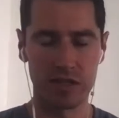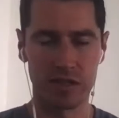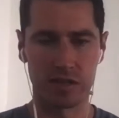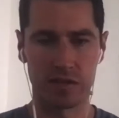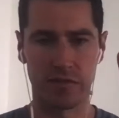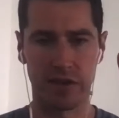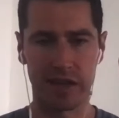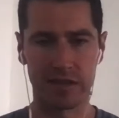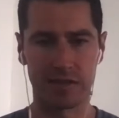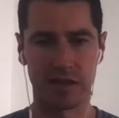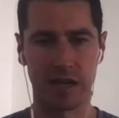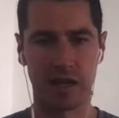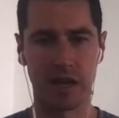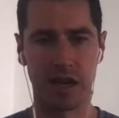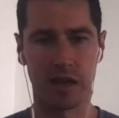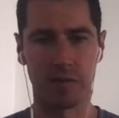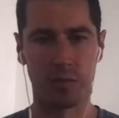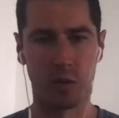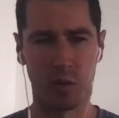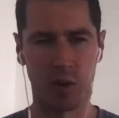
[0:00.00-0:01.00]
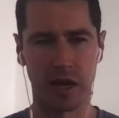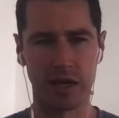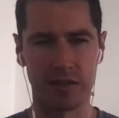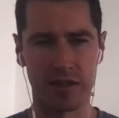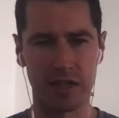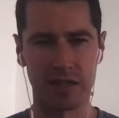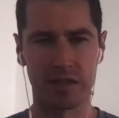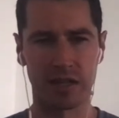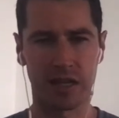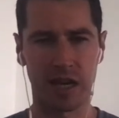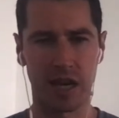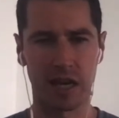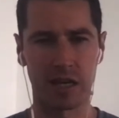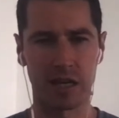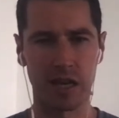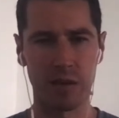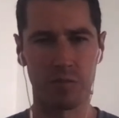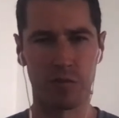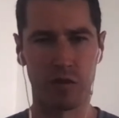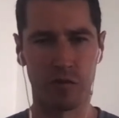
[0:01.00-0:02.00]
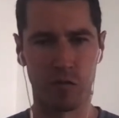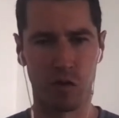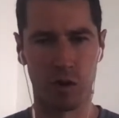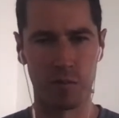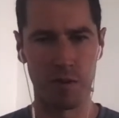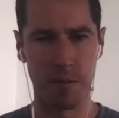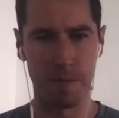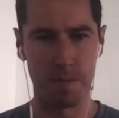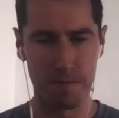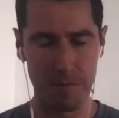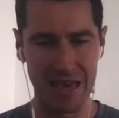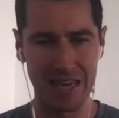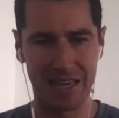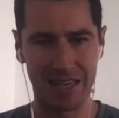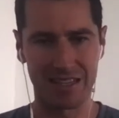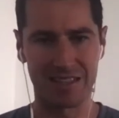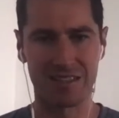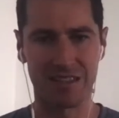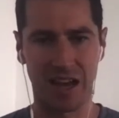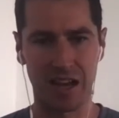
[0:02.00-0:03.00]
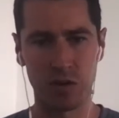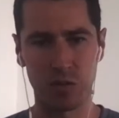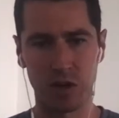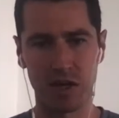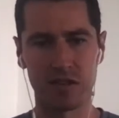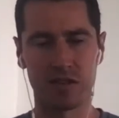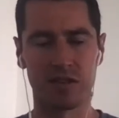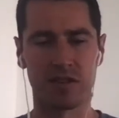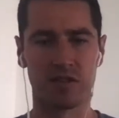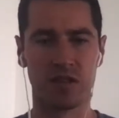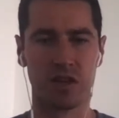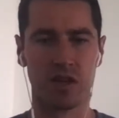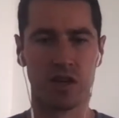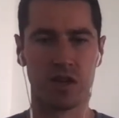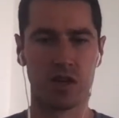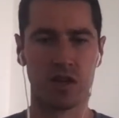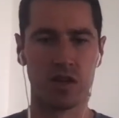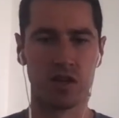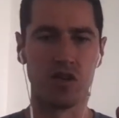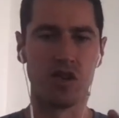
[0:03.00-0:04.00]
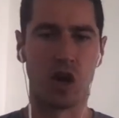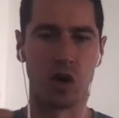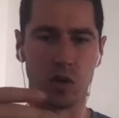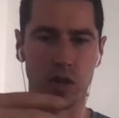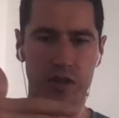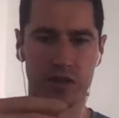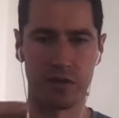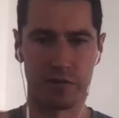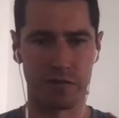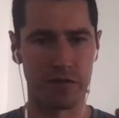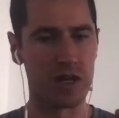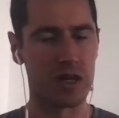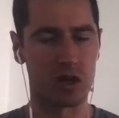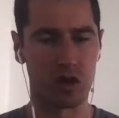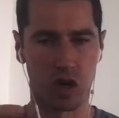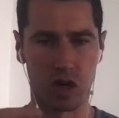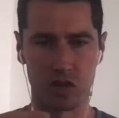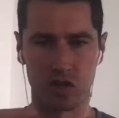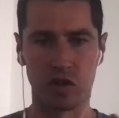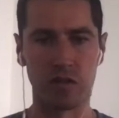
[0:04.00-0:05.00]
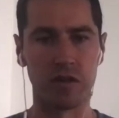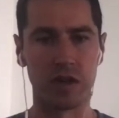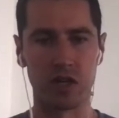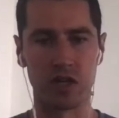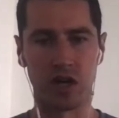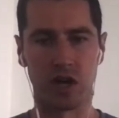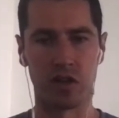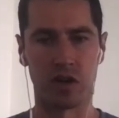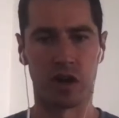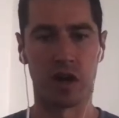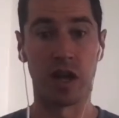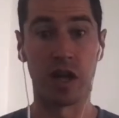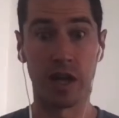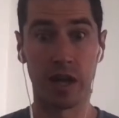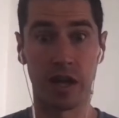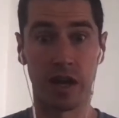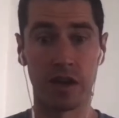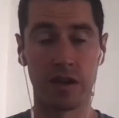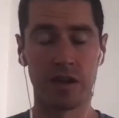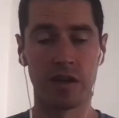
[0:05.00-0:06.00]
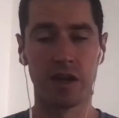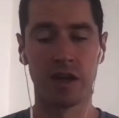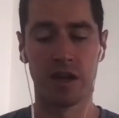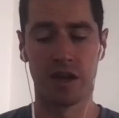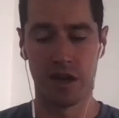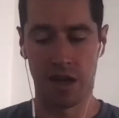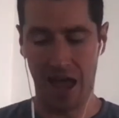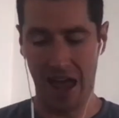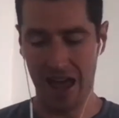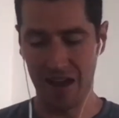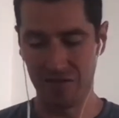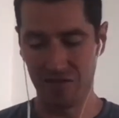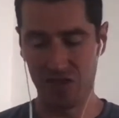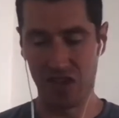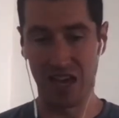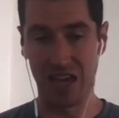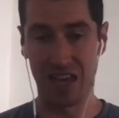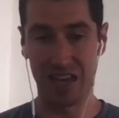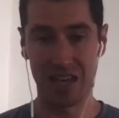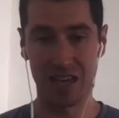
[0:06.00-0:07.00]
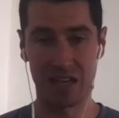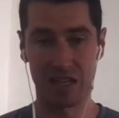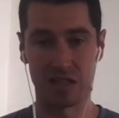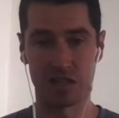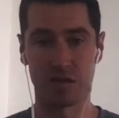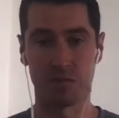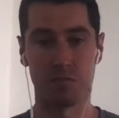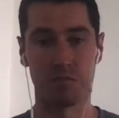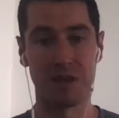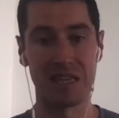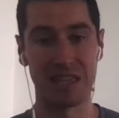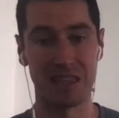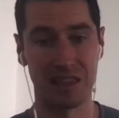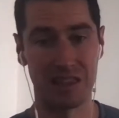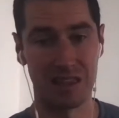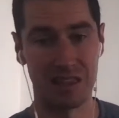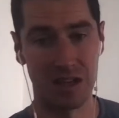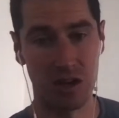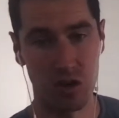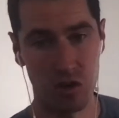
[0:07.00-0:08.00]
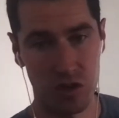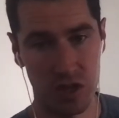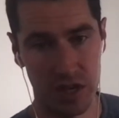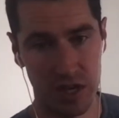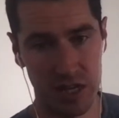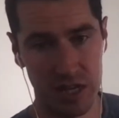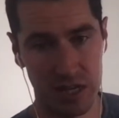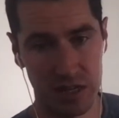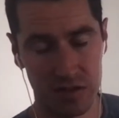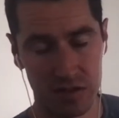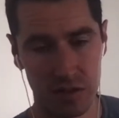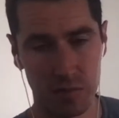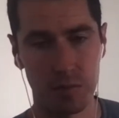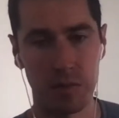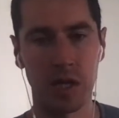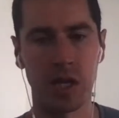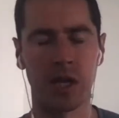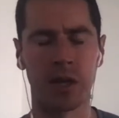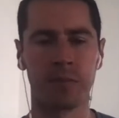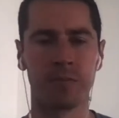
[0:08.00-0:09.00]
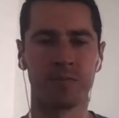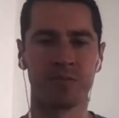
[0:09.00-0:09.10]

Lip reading: as fast as I can. But what I did to kind of keep the form to make it sideways is don't let the feet cross over each other and have the hands below the knees, meaning